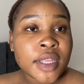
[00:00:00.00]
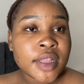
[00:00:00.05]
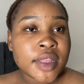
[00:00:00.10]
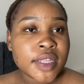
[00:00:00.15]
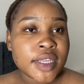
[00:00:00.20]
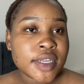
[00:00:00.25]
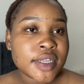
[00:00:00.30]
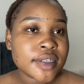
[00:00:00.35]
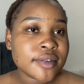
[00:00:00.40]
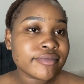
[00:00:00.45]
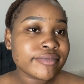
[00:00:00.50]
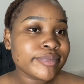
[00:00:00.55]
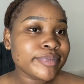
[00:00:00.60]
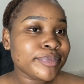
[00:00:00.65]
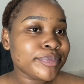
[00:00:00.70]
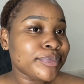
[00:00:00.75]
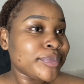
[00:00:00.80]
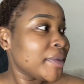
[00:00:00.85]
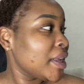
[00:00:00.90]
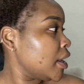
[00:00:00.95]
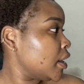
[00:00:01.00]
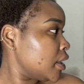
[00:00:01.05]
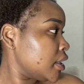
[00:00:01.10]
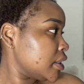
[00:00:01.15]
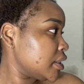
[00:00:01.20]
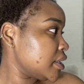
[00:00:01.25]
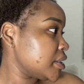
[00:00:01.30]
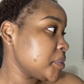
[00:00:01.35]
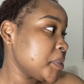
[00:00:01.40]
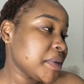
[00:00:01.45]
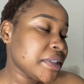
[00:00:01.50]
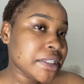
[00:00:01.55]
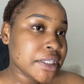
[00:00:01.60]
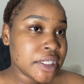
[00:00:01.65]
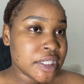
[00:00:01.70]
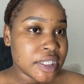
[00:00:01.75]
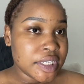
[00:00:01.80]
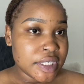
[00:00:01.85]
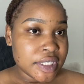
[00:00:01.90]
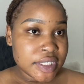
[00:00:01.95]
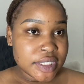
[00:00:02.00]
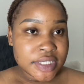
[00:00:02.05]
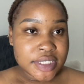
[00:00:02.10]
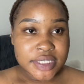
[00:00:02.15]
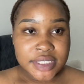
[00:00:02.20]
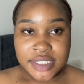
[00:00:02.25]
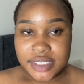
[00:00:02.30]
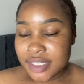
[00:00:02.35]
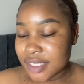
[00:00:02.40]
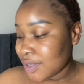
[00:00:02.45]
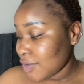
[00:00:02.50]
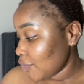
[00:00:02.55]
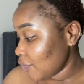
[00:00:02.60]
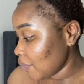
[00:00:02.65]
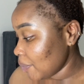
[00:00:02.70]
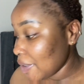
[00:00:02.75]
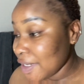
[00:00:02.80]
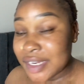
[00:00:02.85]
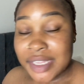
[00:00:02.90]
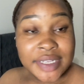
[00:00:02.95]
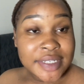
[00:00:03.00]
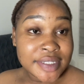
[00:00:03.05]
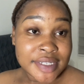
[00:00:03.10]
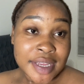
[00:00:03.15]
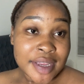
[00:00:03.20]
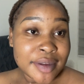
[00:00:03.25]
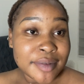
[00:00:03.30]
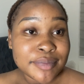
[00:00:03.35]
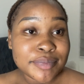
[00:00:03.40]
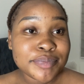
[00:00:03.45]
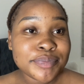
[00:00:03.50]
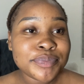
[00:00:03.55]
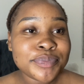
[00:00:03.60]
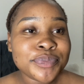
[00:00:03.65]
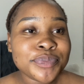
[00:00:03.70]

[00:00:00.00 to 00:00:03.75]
then that's basically it for my nighttime